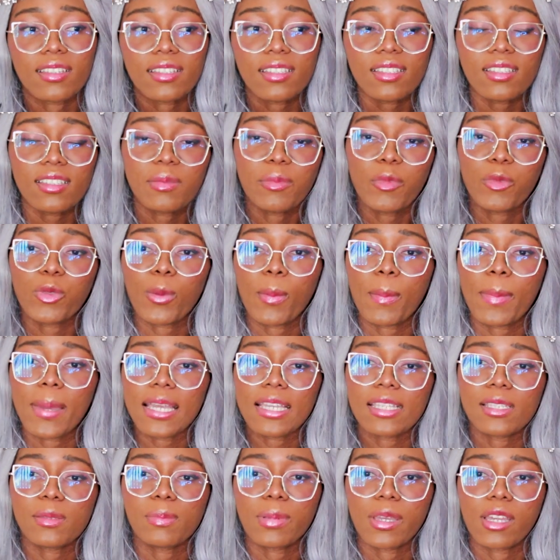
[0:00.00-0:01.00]
This is some of the
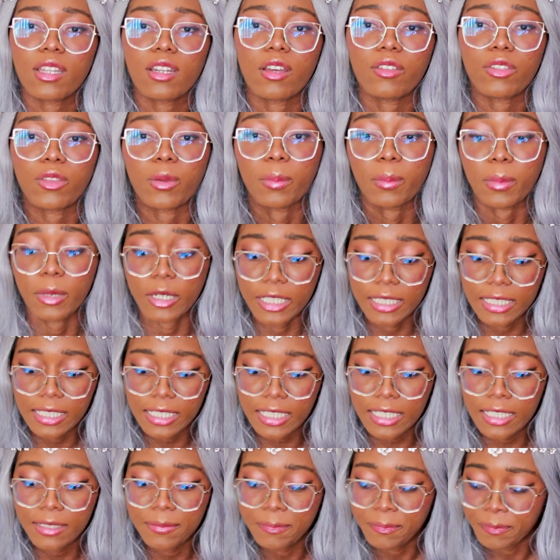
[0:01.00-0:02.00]
best pen on the
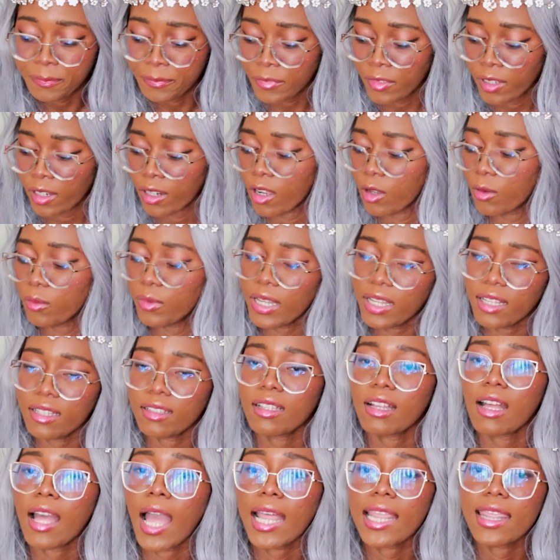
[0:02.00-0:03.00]
market.
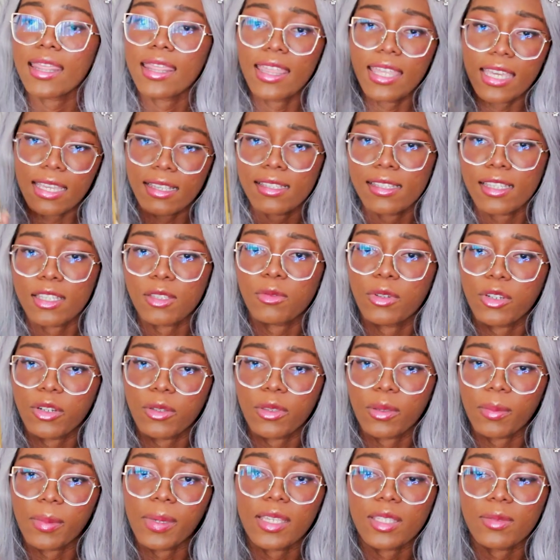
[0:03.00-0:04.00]
Well, this is one
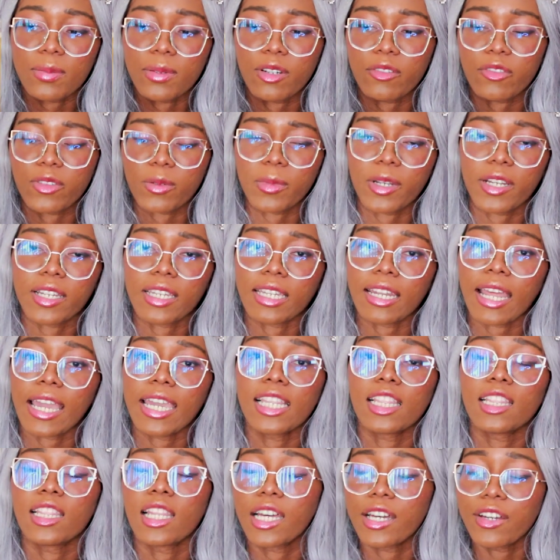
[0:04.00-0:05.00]
of the best pen on the market.
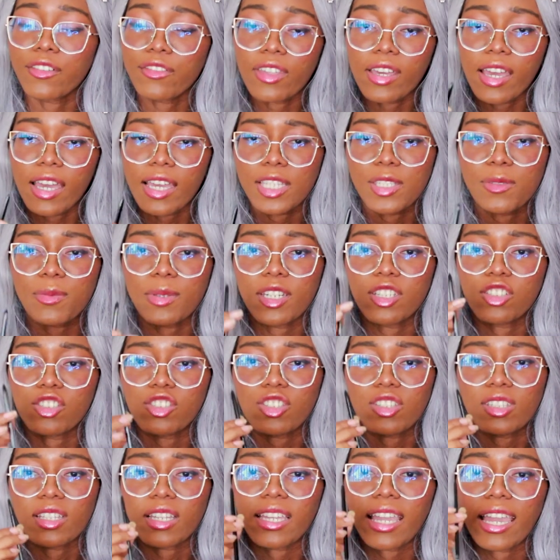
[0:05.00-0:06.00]
I love the S Pen. It's
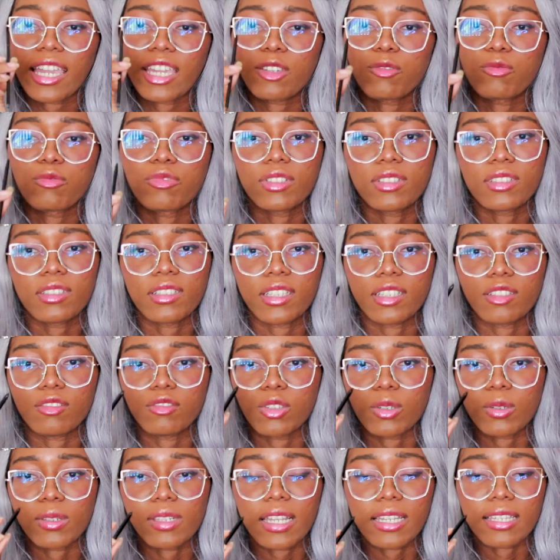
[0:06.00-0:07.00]
just like I really
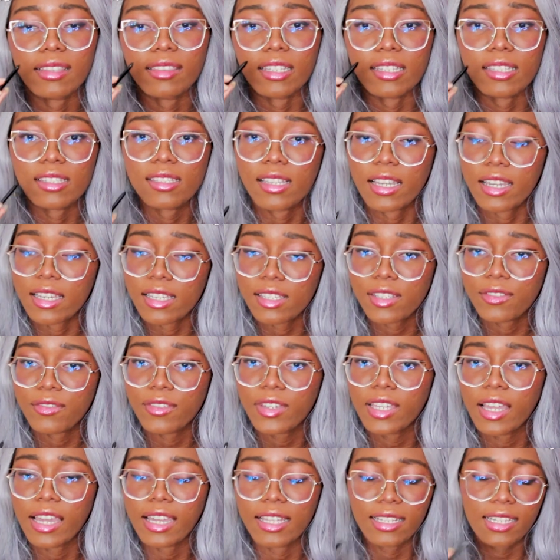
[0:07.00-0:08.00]
don't like the size of
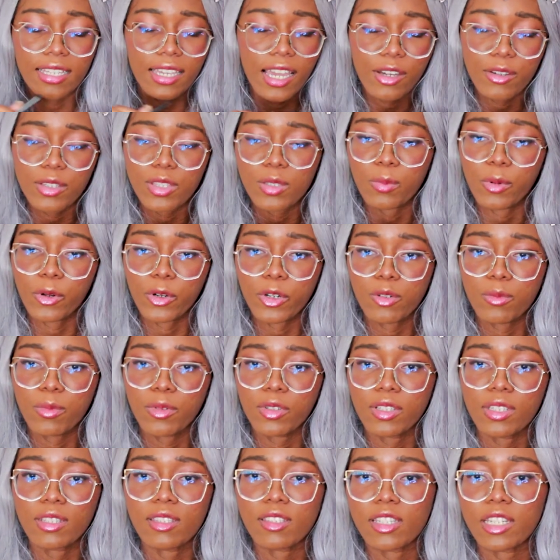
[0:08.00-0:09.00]
it. I like how it's
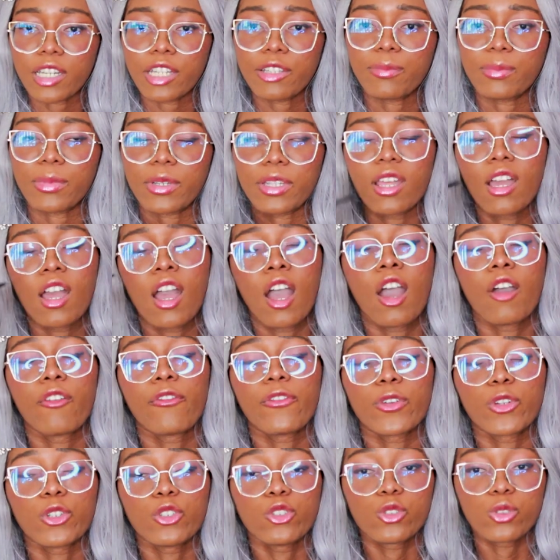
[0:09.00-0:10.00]
portable and stuff, but
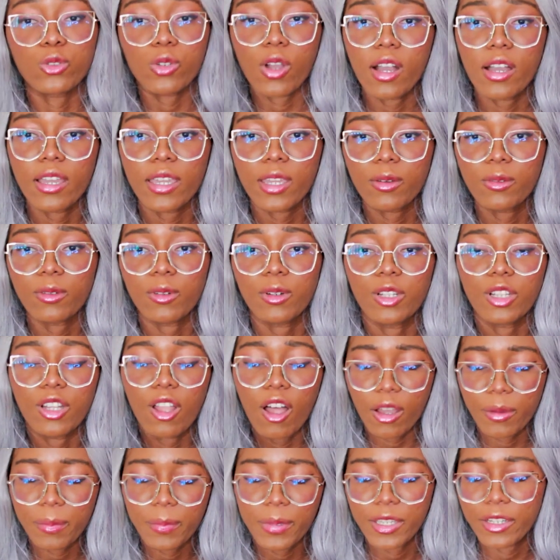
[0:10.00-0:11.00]
for drawing
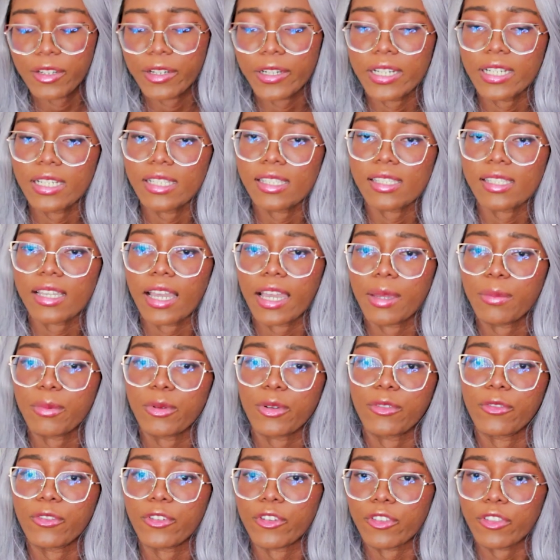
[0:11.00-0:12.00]
long periods, I
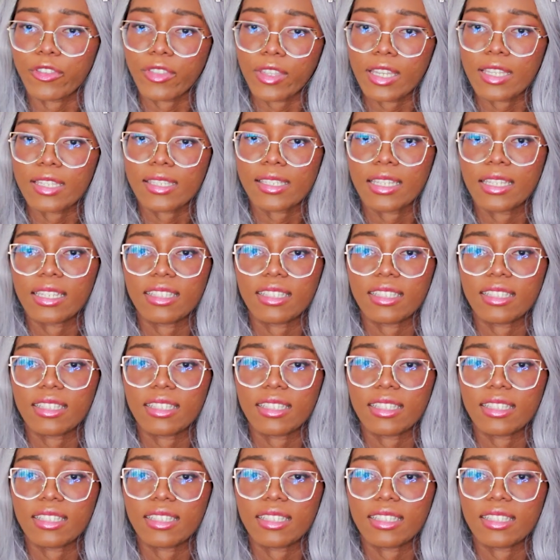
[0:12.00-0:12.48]
prefer this.